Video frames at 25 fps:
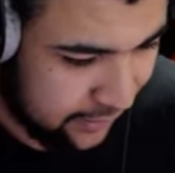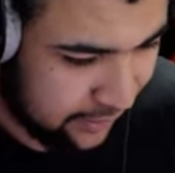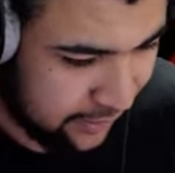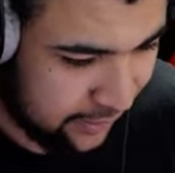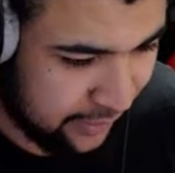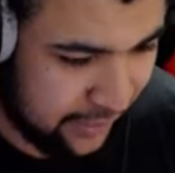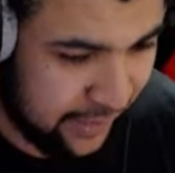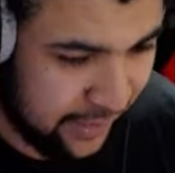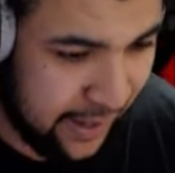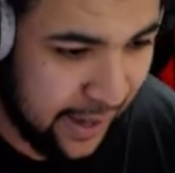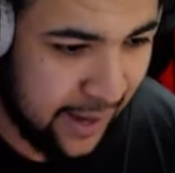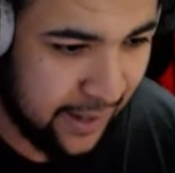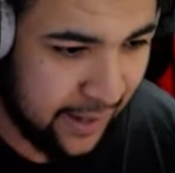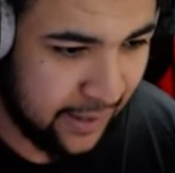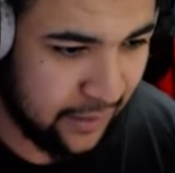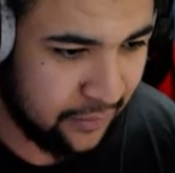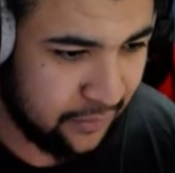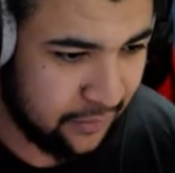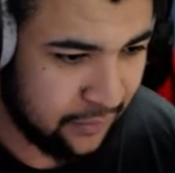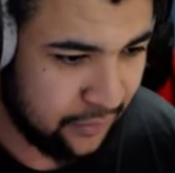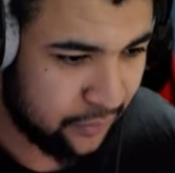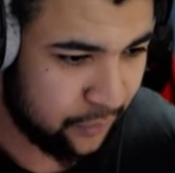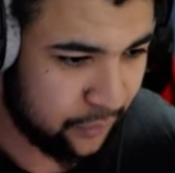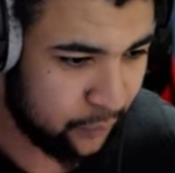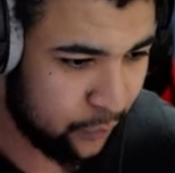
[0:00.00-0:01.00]

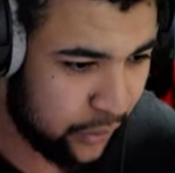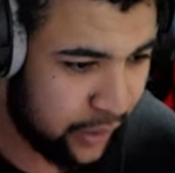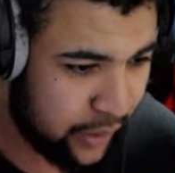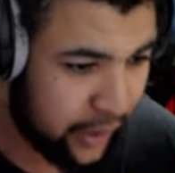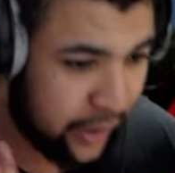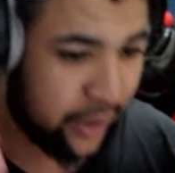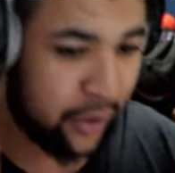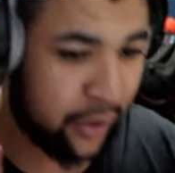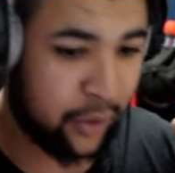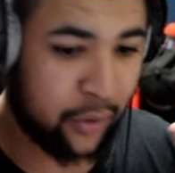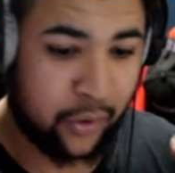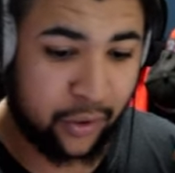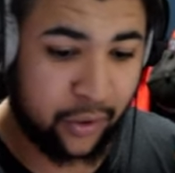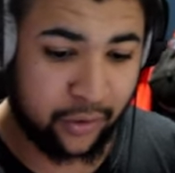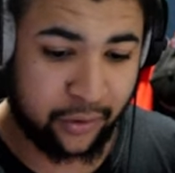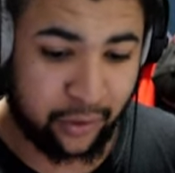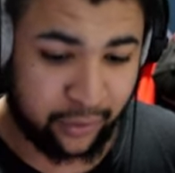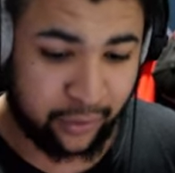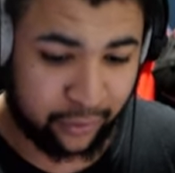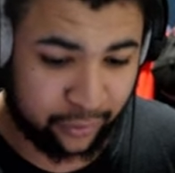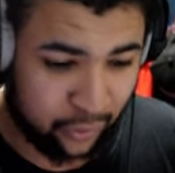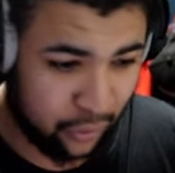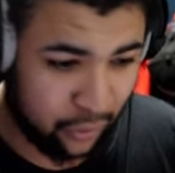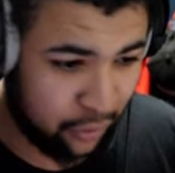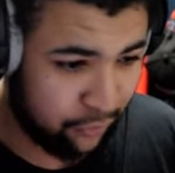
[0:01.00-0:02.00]
Then we're gonna go to the
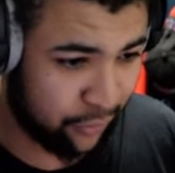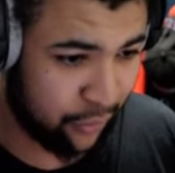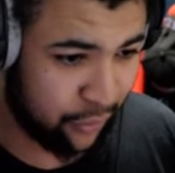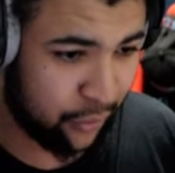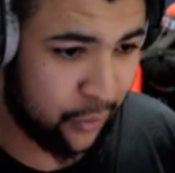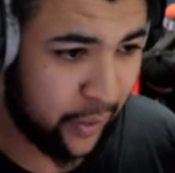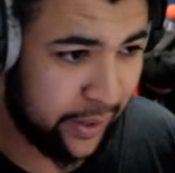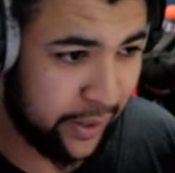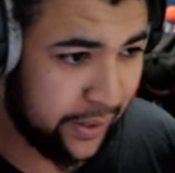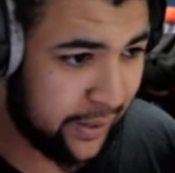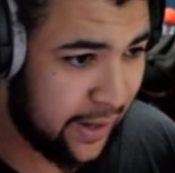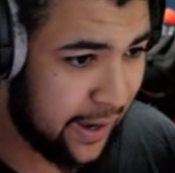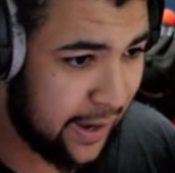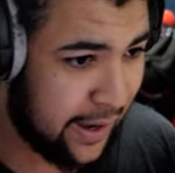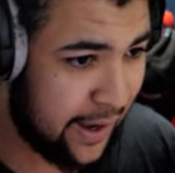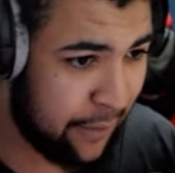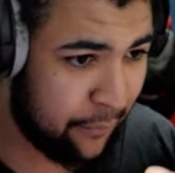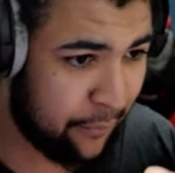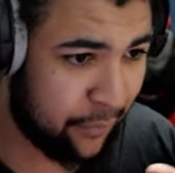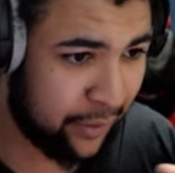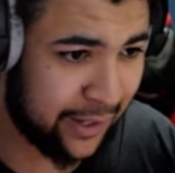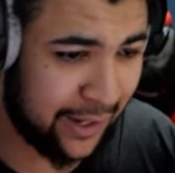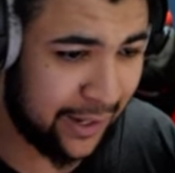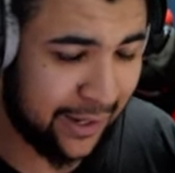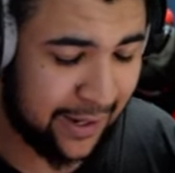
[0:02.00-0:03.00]
store real quick and then
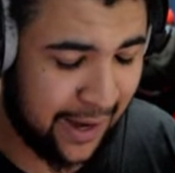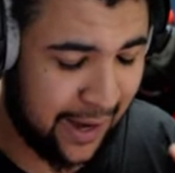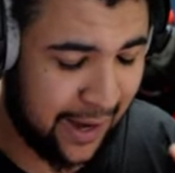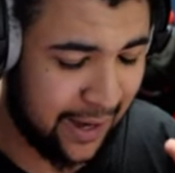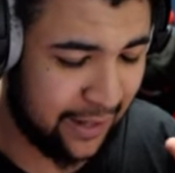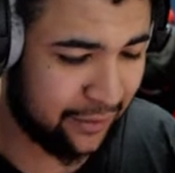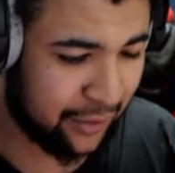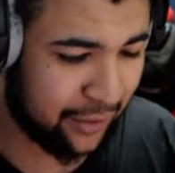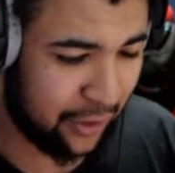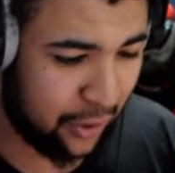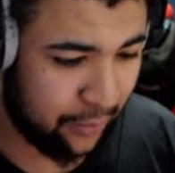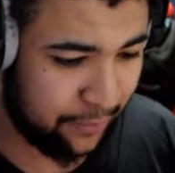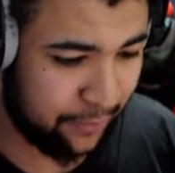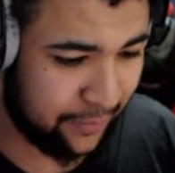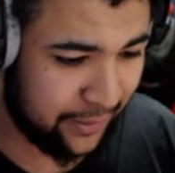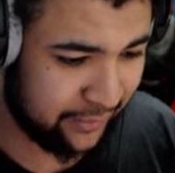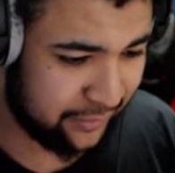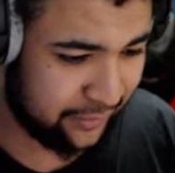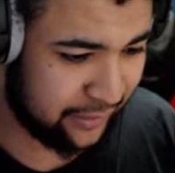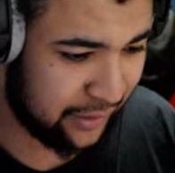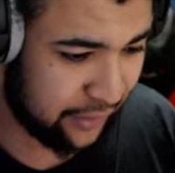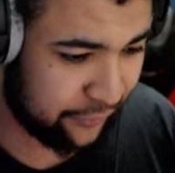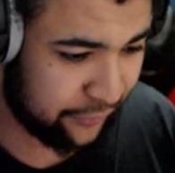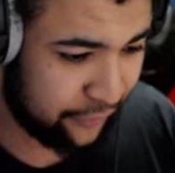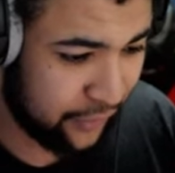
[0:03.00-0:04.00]
we're gonna get into opening
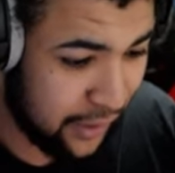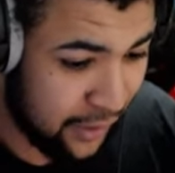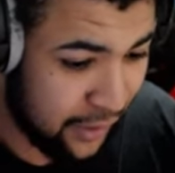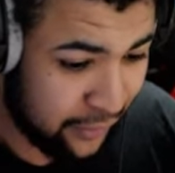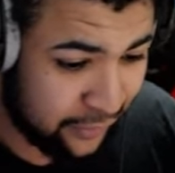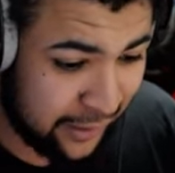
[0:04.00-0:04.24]
stuff.